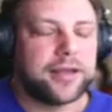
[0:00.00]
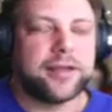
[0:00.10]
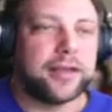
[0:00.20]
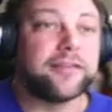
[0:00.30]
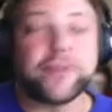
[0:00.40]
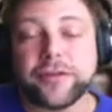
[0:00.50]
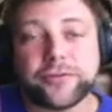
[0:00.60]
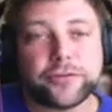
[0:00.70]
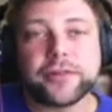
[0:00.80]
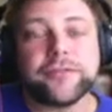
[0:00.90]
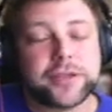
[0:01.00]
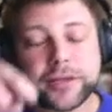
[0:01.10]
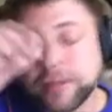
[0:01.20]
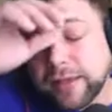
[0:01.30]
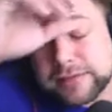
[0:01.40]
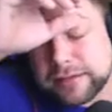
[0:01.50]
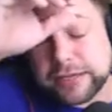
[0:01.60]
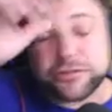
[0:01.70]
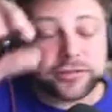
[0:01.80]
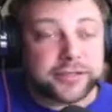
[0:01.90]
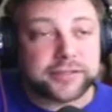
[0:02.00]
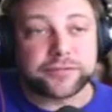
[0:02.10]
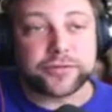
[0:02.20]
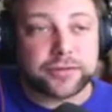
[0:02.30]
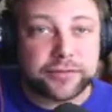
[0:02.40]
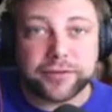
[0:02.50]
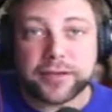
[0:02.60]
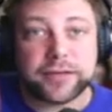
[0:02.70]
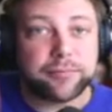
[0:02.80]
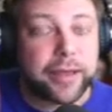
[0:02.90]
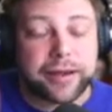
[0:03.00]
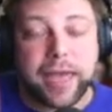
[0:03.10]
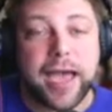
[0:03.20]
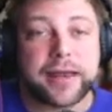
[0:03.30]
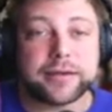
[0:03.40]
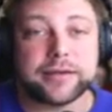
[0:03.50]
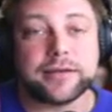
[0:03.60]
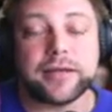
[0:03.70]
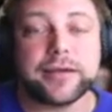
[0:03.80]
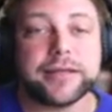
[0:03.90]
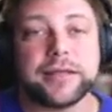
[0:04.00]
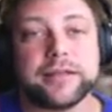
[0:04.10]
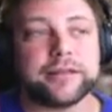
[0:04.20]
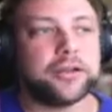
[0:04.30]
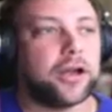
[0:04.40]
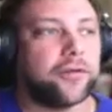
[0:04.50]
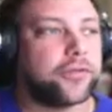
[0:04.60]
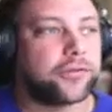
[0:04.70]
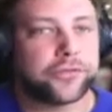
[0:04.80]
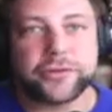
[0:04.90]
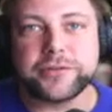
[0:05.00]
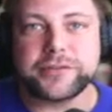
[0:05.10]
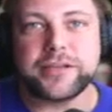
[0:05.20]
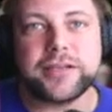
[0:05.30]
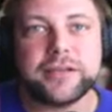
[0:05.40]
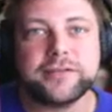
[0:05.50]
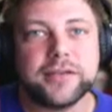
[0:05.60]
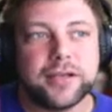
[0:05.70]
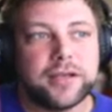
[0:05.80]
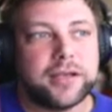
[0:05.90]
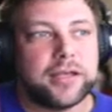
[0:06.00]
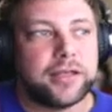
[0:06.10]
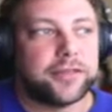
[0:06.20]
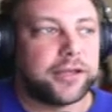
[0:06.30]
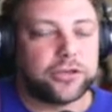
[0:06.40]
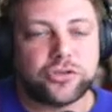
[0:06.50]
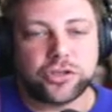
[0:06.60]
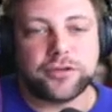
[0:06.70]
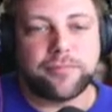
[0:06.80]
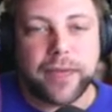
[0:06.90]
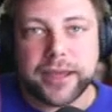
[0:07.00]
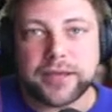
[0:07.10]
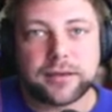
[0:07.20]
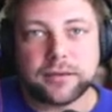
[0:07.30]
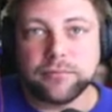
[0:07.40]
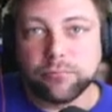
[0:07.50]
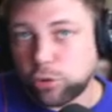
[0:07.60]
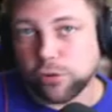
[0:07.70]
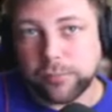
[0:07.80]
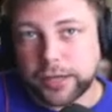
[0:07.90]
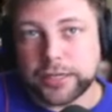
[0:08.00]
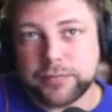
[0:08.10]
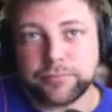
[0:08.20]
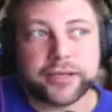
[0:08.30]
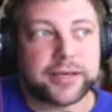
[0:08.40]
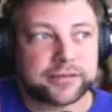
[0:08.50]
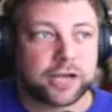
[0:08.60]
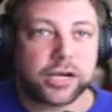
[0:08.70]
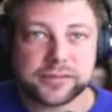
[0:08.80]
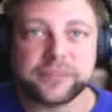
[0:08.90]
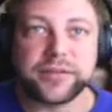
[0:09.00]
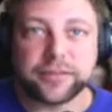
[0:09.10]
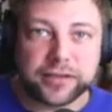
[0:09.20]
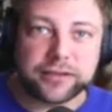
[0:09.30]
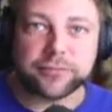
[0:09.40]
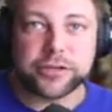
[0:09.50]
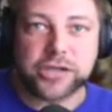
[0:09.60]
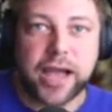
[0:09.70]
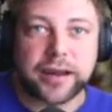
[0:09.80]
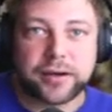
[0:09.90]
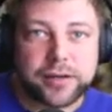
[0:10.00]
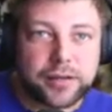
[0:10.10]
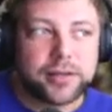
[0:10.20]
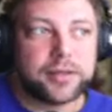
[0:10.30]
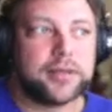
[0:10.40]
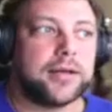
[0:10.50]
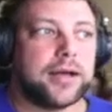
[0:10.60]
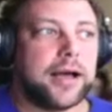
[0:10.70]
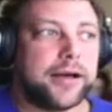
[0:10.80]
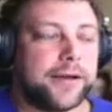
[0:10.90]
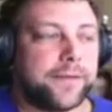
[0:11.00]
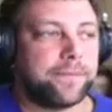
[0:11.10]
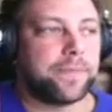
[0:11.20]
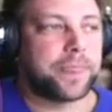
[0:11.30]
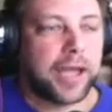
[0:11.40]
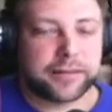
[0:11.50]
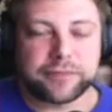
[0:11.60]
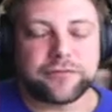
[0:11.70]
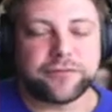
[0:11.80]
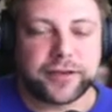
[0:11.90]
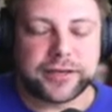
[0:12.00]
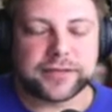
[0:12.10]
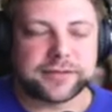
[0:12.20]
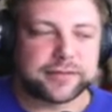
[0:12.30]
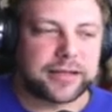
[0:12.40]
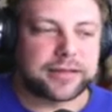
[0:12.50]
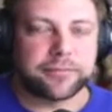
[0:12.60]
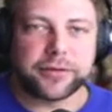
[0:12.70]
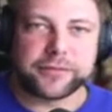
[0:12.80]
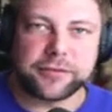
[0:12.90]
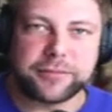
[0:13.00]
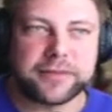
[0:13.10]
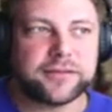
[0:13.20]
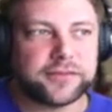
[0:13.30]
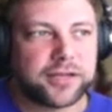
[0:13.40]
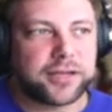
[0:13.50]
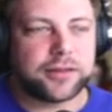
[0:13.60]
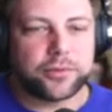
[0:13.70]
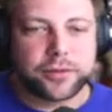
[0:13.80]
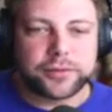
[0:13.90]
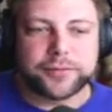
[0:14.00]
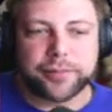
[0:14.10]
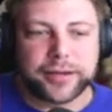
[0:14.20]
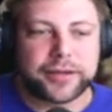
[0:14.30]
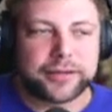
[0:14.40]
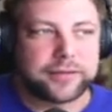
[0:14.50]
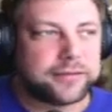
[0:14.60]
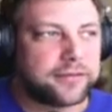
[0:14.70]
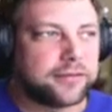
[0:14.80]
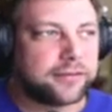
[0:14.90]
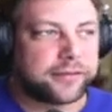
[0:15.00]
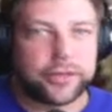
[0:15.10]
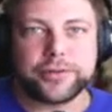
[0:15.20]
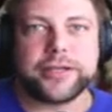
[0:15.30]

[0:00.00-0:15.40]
If you're living in Los Angeles, if you're living in Manhattan, there's certain cities that you should make more money because cost of living is much higher. I live in Phoenix. It's not the most expensive city in the world, but it is slowly